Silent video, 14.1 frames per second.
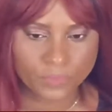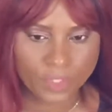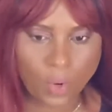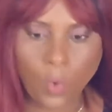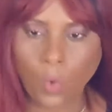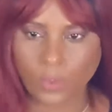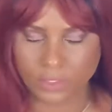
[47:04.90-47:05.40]

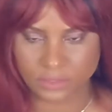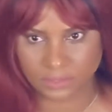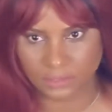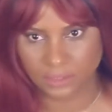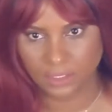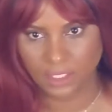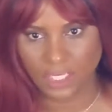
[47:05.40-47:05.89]

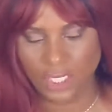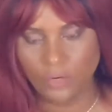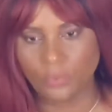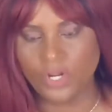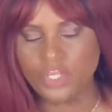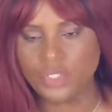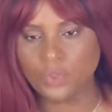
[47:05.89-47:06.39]
course
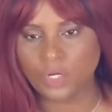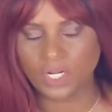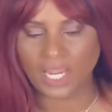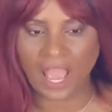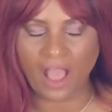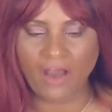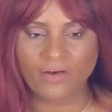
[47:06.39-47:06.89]
where you're going to
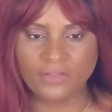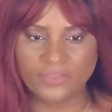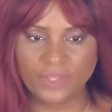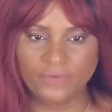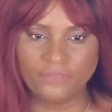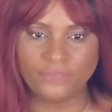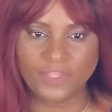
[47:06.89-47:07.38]
have
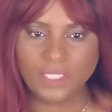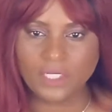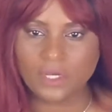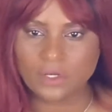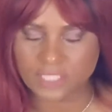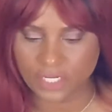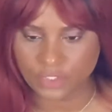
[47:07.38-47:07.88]
the
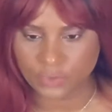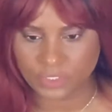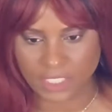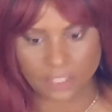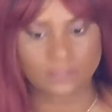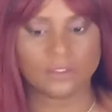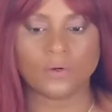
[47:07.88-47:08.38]
videos and you
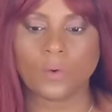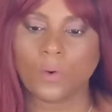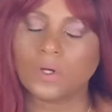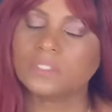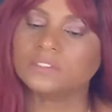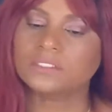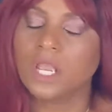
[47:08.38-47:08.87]
take the
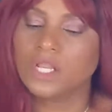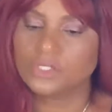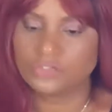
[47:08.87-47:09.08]
course.